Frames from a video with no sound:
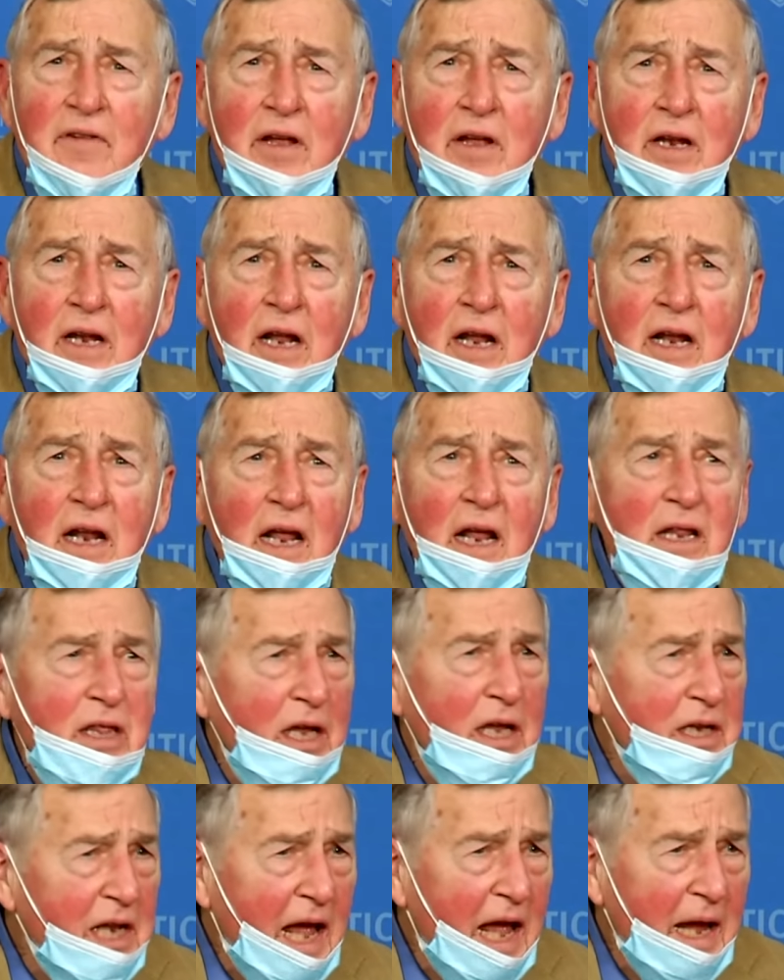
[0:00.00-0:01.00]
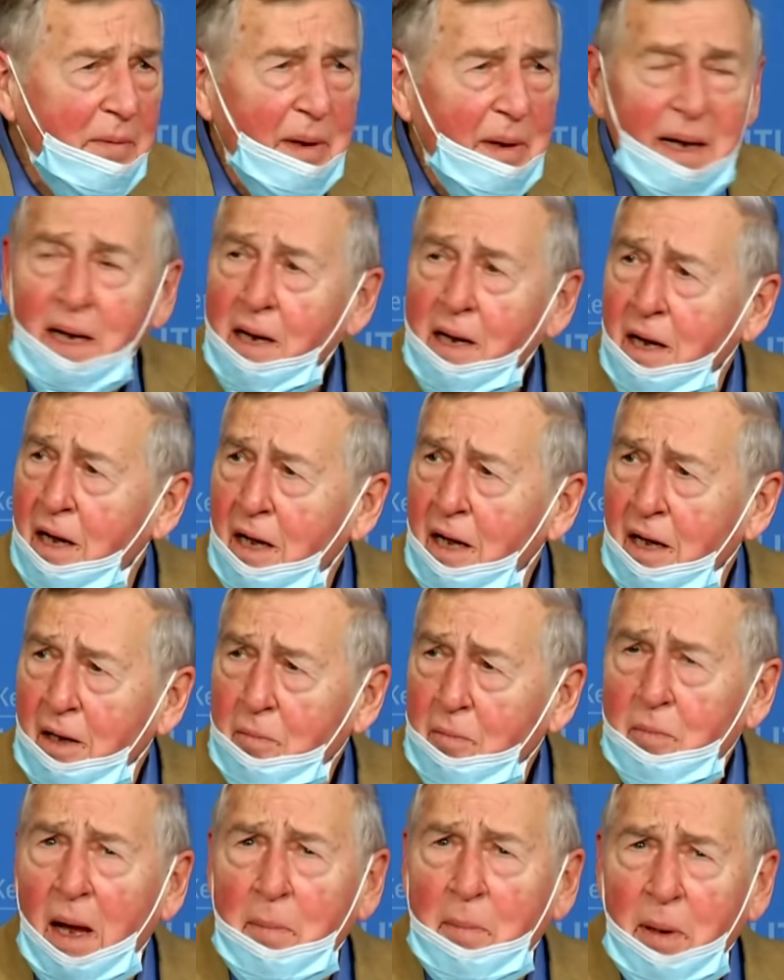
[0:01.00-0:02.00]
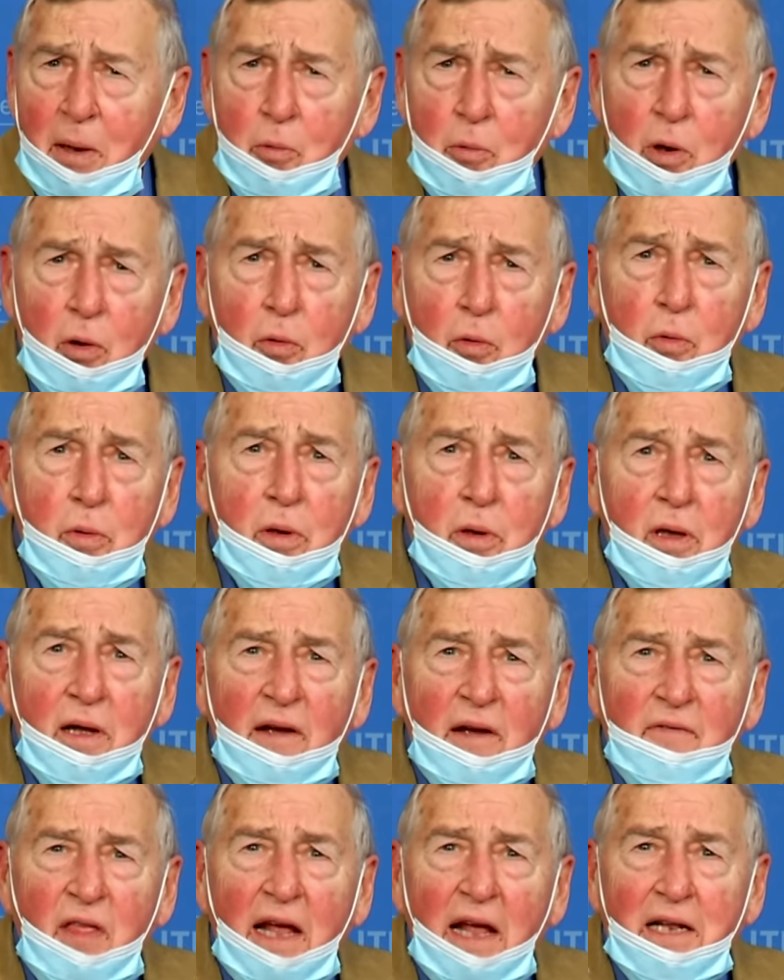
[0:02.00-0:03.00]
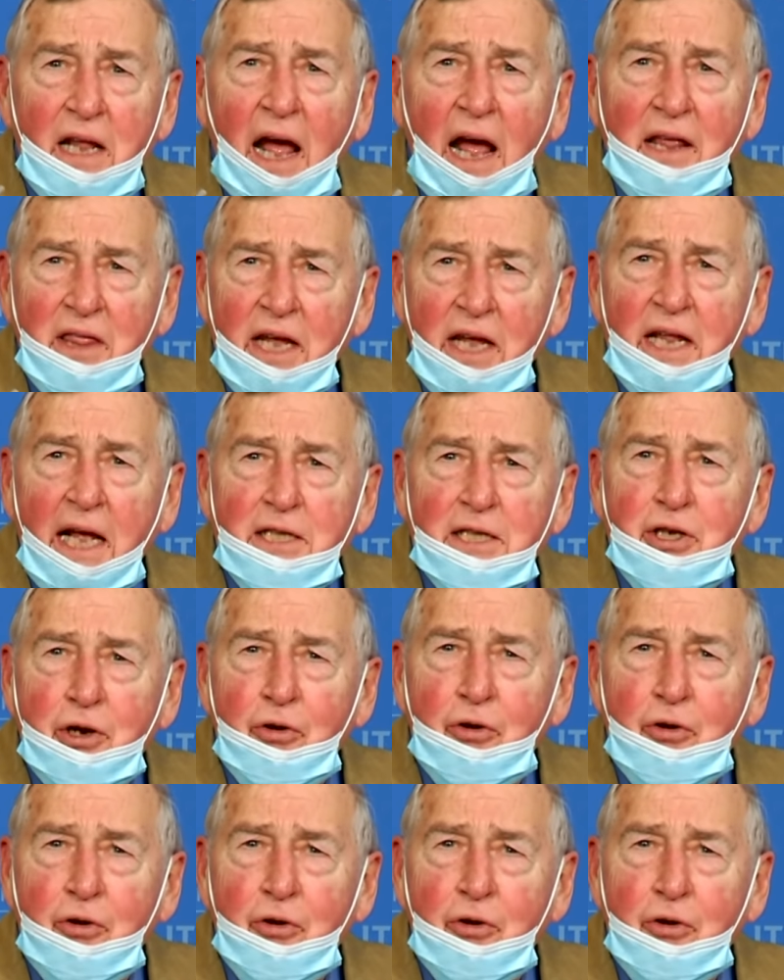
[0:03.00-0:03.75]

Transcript: maybe we'll, I think that's a good answer. It's a big